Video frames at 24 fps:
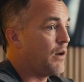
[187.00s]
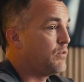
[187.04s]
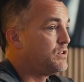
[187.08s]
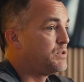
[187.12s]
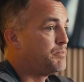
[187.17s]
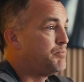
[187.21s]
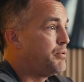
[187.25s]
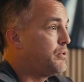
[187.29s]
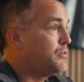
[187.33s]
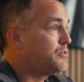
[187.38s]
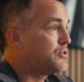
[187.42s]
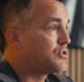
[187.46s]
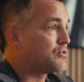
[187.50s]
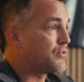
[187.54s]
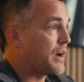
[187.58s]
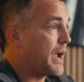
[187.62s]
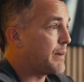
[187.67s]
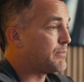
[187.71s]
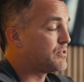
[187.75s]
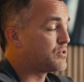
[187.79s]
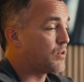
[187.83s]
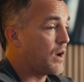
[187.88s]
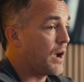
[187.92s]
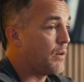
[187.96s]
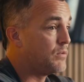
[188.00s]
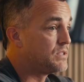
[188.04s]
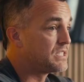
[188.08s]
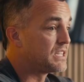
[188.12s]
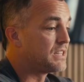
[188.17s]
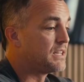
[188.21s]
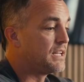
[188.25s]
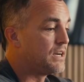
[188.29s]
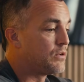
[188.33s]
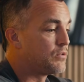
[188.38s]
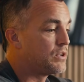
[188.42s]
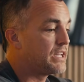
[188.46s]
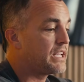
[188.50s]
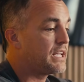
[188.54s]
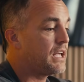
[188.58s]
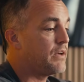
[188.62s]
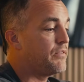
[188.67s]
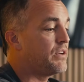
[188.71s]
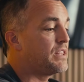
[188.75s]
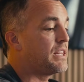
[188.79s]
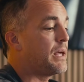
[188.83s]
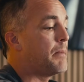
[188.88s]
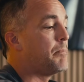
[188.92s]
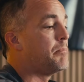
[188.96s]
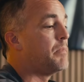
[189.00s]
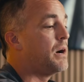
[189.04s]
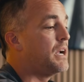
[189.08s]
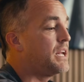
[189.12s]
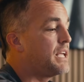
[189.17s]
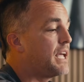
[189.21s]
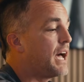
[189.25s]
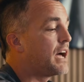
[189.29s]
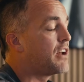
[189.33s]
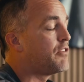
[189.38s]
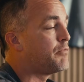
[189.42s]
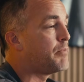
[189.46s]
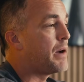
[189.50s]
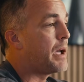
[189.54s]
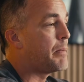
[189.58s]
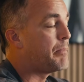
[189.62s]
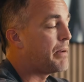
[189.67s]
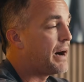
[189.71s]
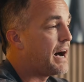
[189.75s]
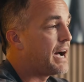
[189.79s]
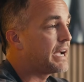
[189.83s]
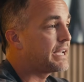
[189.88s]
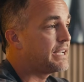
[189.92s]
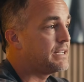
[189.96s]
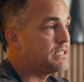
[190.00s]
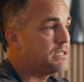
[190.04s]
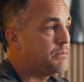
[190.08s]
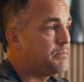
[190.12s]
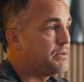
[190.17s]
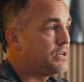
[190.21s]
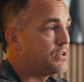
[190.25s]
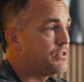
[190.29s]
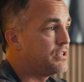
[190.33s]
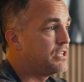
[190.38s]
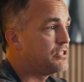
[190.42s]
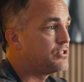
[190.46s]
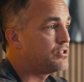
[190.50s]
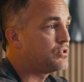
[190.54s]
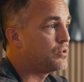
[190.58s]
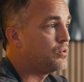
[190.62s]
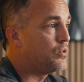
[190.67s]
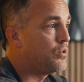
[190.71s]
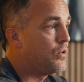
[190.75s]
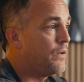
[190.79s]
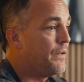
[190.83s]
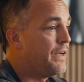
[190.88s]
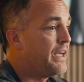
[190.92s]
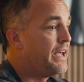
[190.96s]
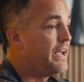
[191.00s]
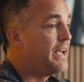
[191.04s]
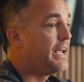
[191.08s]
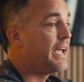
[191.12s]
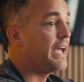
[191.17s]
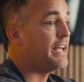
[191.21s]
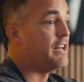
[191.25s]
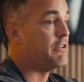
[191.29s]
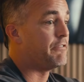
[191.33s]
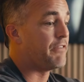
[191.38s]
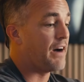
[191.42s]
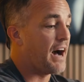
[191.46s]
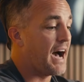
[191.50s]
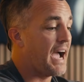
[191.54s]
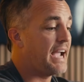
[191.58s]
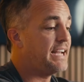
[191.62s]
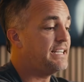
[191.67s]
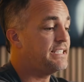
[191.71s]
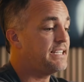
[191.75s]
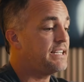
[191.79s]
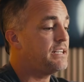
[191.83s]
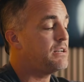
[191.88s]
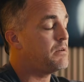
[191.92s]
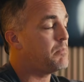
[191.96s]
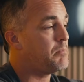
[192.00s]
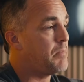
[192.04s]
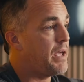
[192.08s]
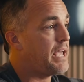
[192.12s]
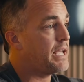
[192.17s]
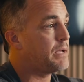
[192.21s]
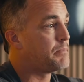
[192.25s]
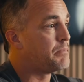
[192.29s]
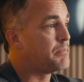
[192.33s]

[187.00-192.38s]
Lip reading: was bootstrapped, so I was literally giving them money out of my pocket to build this tool. And if I didn't make